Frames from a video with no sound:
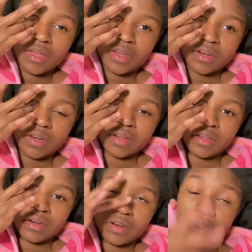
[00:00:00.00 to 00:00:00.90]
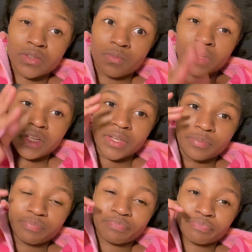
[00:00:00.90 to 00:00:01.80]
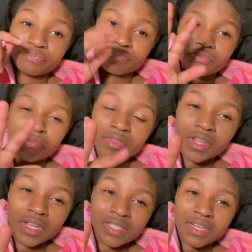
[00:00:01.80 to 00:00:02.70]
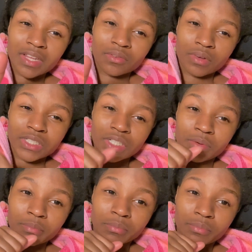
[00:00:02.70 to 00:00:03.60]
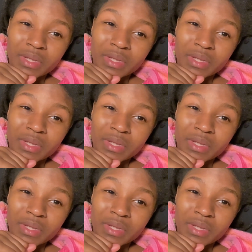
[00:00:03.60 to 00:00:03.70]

And then, it's not the washing them.